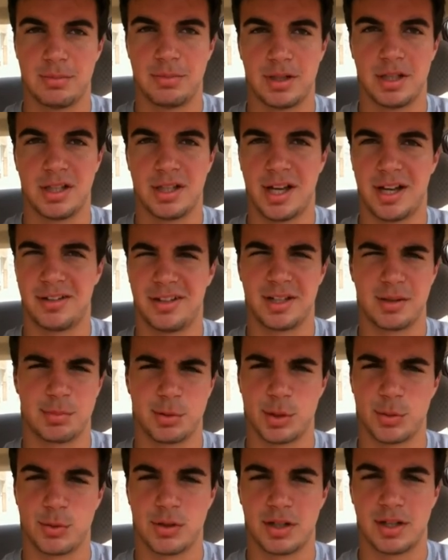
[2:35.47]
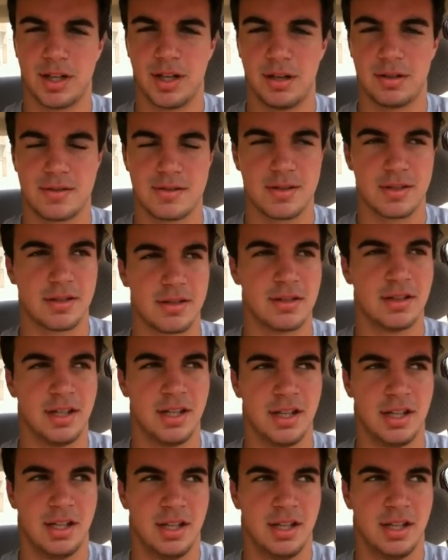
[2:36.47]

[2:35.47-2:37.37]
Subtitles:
but I like pre-workouts and